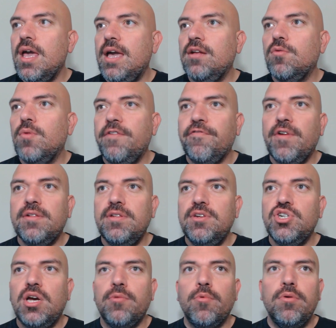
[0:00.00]
And quite frankly,
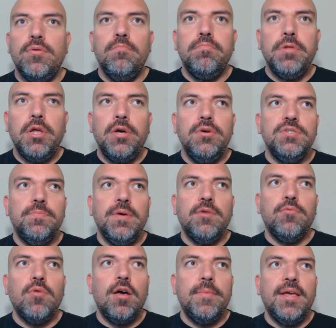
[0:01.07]
Shawn Rhoden blows Big
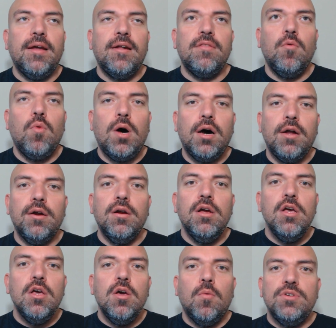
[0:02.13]
Ramy out of the water
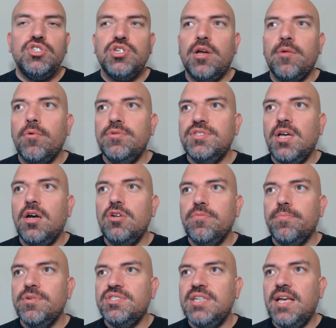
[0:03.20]
when Shawn Rhoden's
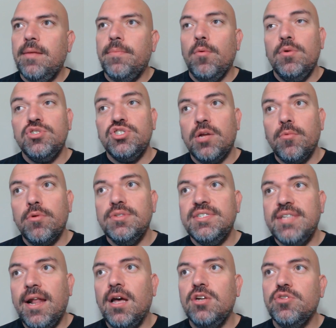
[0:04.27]
100%. But when Shawn Rhoden's
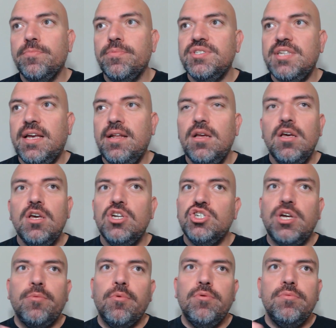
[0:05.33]
not 100%,
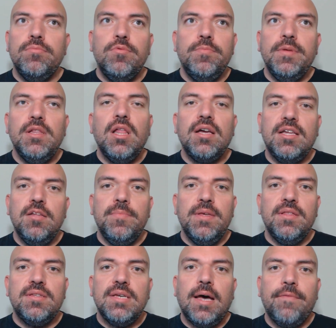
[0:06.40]
Shawn Rhoden would be lucky to be
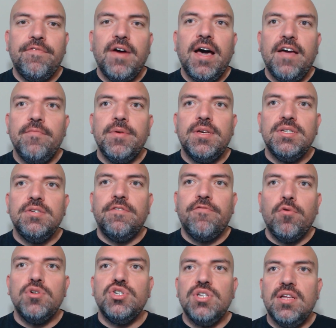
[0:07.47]
in the top five, because
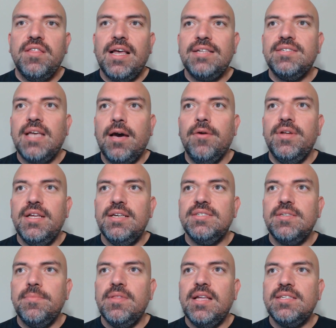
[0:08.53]
unfortunately, that's how it
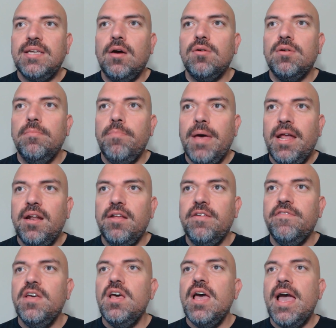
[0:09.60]
is. I mean, that's how
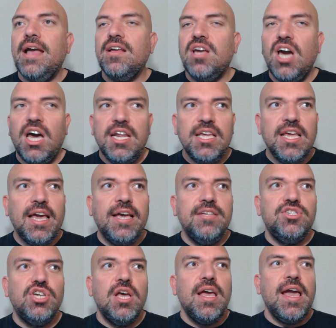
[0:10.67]
competitive and cutting
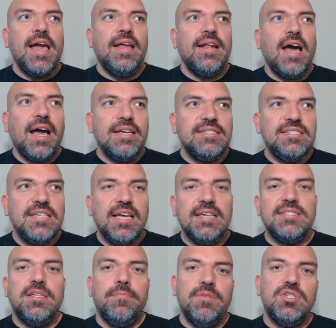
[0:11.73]
edge and high
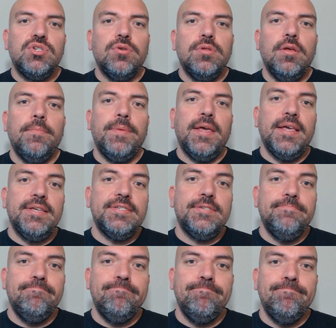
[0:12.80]
stakes the Mr. Olympia is.
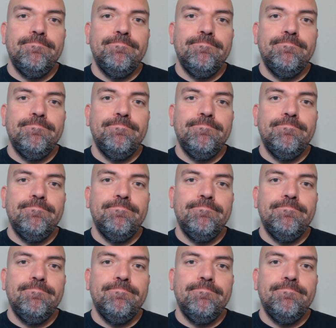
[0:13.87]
